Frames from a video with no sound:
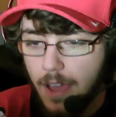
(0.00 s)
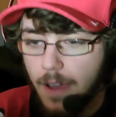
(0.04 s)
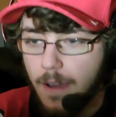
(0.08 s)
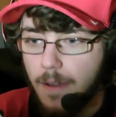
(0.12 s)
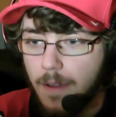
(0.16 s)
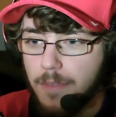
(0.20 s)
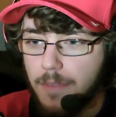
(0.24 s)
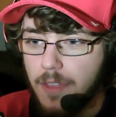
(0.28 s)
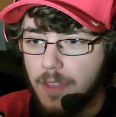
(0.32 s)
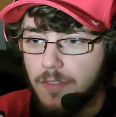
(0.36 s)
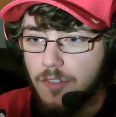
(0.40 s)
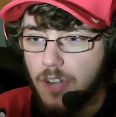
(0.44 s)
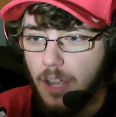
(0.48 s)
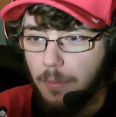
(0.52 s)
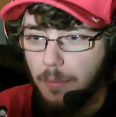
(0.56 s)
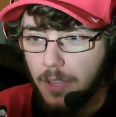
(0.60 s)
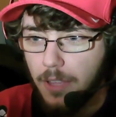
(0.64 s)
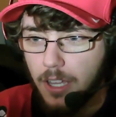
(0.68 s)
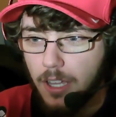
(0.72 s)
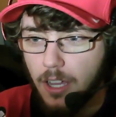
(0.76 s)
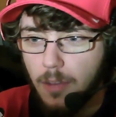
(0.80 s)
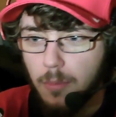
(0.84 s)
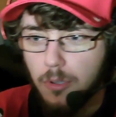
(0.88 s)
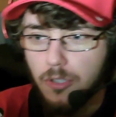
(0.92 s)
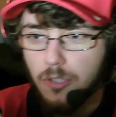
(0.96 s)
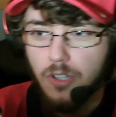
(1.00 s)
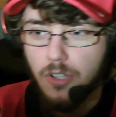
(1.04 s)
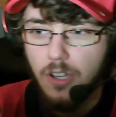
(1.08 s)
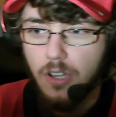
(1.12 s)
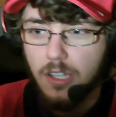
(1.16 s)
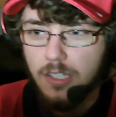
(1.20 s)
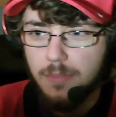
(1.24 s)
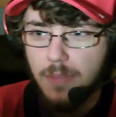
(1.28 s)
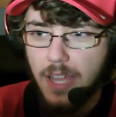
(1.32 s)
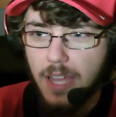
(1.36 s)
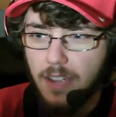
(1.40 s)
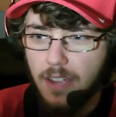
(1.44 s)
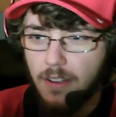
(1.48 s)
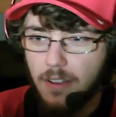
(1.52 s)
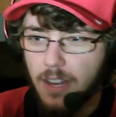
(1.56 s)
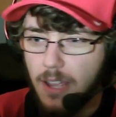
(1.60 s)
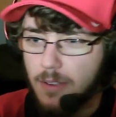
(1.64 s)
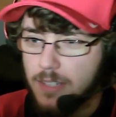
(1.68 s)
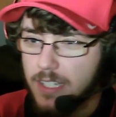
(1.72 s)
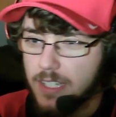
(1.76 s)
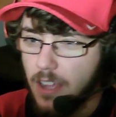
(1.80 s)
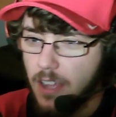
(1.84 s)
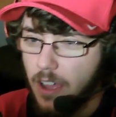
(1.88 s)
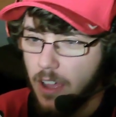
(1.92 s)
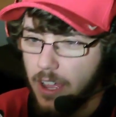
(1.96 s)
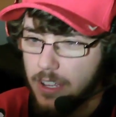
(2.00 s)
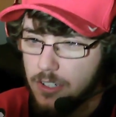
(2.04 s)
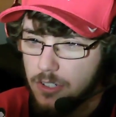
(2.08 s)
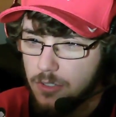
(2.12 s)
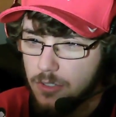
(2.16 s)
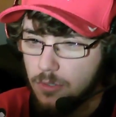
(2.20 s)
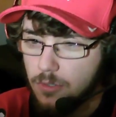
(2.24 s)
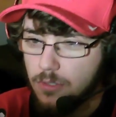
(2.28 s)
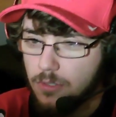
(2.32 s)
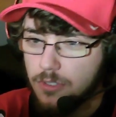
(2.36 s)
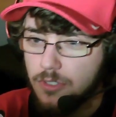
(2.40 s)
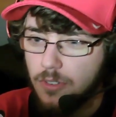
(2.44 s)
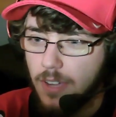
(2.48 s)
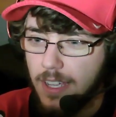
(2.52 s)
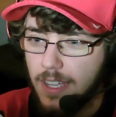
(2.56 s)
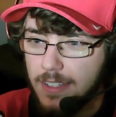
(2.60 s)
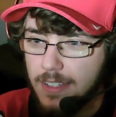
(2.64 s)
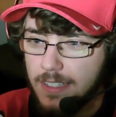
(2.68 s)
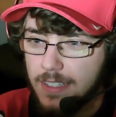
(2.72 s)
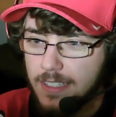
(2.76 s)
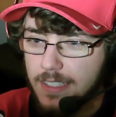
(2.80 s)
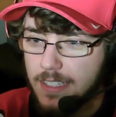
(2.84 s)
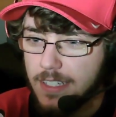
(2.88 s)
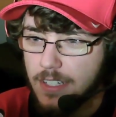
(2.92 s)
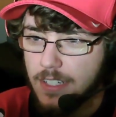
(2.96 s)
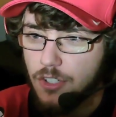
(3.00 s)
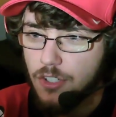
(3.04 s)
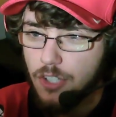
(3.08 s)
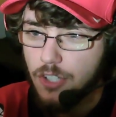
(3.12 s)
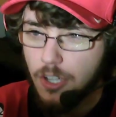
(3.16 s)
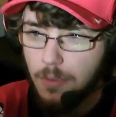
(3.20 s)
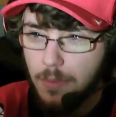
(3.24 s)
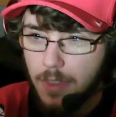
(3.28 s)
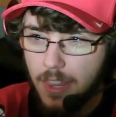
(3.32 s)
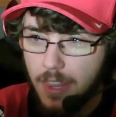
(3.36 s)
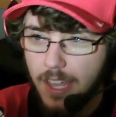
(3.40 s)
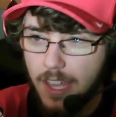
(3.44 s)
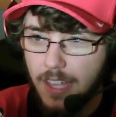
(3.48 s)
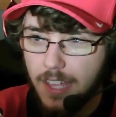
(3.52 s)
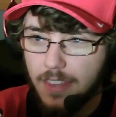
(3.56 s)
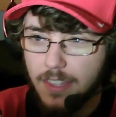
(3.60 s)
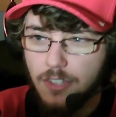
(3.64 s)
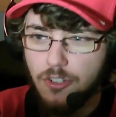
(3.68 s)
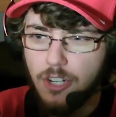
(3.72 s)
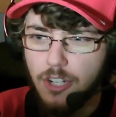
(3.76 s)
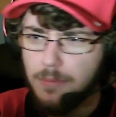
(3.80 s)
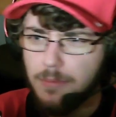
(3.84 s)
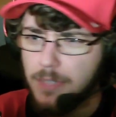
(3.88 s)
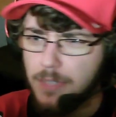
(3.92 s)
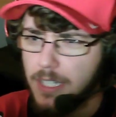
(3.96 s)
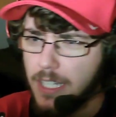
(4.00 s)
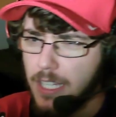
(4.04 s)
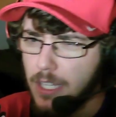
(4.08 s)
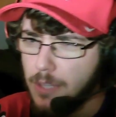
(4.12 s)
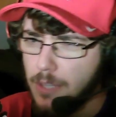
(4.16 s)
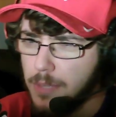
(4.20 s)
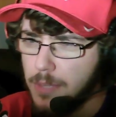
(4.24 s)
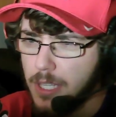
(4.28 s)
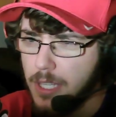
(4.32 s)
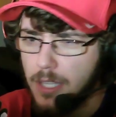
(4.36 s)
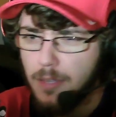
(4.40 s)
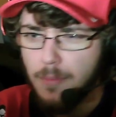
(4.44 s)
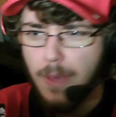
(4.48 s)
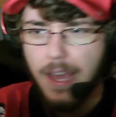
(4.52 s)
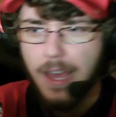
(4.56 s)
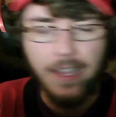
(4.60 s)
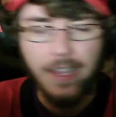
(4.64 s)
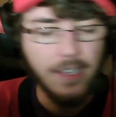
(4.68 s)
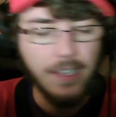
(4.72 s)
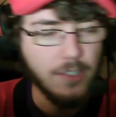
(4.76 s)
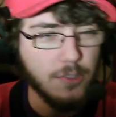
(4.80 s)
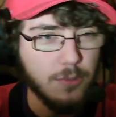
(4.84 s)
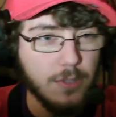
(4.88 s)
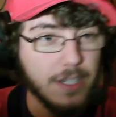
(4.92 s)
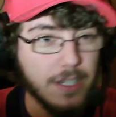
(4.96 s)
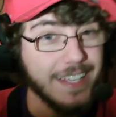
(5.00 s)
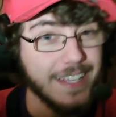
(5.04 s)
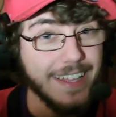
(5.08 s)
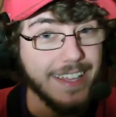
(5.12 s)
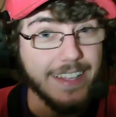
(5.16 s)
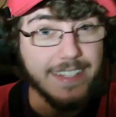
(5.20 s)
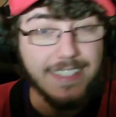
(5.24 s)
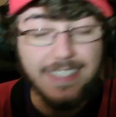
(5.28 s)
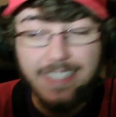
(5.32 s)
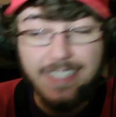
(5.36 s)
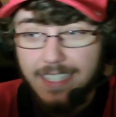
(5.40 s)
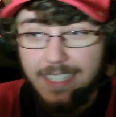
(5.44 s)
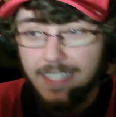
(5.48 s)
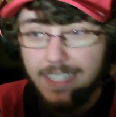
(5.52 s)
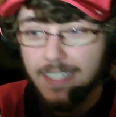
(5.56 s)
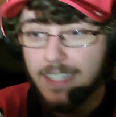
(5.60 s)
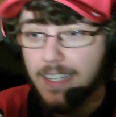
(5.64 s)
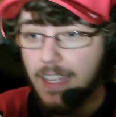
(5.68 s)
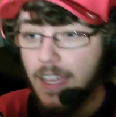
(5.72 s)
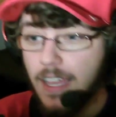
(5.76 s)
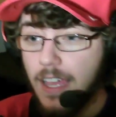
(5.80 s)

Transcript: They've dropped a couple songs back when I was in high school, so I listened to some of that. They dropped an EP back in 2018.